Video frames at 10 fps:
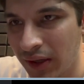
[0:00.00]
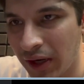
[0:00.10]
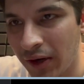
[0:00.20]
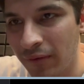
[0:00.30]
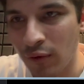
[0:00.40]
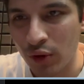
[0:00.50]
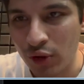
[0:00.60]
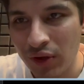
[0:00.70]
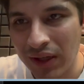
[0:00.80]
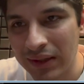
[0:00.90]
Create a
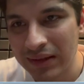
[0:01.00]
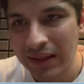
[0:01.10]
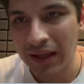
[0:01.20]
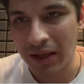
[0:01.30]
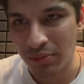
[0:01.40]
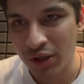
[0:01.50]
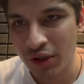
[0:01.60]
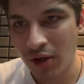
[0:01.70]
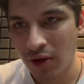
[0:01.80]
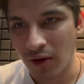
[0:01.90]
photorealistic
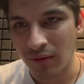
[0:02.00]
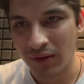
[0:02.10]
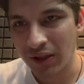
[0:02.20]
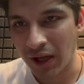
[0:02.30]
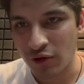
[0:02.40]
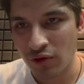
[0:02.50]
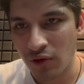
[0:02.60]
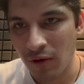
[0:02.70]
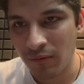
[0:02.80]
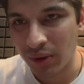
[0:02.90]
image of a
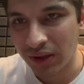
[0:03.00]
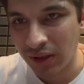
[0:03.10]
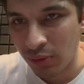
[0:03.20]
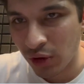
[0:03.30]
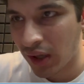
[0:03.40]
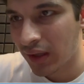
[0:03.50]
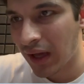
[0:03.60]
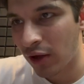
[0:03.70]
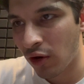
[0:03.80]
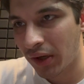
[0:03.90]
statue of Birsa Munda,
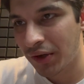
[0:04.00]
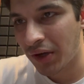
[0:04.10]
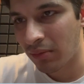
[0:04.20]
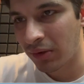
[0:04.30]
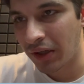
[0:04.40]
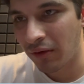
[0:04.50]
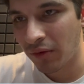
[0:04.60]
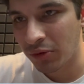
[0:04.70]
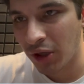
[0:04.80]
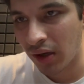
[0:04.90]
the iconic tribal leader
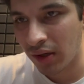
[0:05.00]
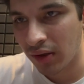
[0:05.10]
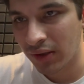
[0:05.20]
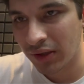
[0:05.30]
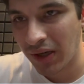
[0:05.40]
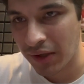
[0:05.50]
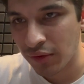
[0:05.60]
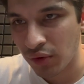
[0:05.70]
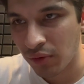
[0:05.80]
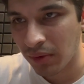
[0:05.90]
from Jharkhand. The
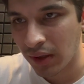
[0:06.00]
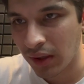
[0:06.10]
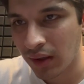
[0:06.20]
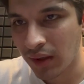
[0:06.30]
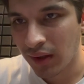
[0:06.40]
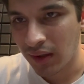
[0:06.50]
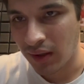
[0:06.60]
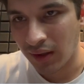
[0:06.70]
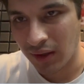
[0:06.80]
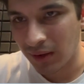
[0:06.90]
statue should be
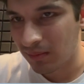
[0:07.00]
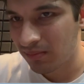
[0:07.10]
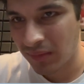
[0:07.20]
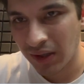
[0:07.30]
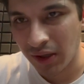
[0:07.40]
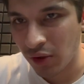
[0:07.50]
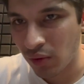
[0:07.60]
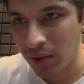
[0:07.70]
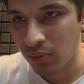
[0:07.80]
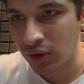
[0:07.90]
in a
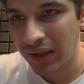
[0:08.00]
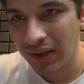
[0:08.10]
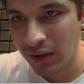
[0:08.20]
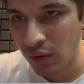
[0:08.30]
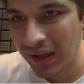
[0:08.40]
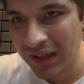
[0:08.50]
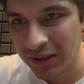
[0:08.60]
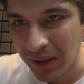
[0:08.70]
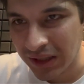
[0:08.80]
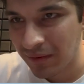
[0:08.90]
heroic pose. I think you can like
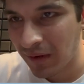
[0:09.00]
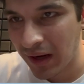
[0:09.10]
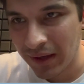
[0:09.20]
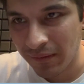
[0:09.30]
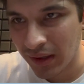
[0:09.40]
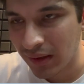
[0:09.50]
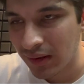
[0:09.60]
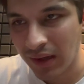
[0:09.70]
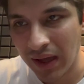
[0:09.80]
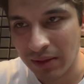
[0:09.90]
specify
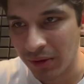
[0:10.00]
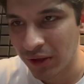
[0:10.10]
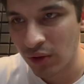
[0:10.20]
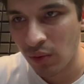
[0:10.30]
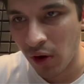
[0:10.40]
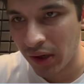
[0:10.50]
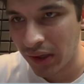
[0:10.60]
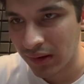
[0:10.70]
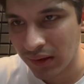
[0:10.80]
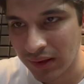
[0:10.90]
different elements you want
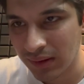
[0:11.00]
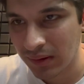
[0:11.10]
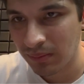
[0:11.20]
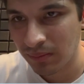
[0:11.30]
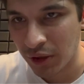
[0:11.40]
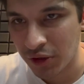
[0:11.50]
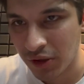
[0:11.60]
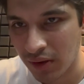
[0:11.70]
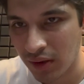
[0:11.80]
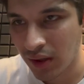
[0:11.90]
in this picture.